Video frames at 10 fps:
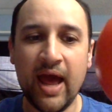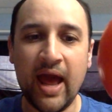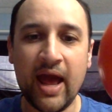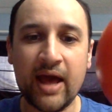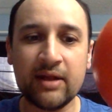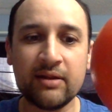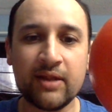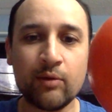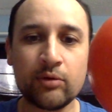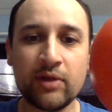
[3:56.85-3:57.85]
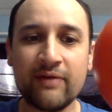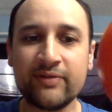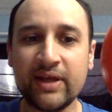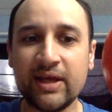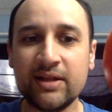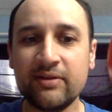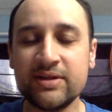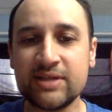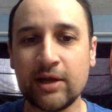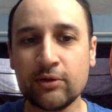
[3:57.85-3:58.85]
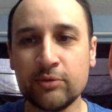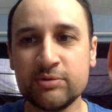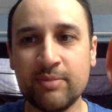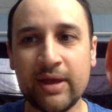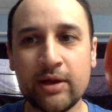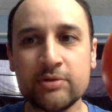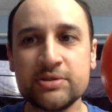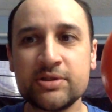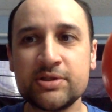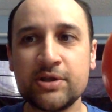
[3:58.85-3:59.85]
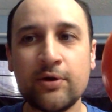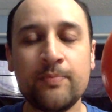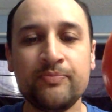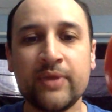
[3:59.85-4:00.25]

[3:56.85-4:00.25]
and they were left in these heirloom tomatoes. So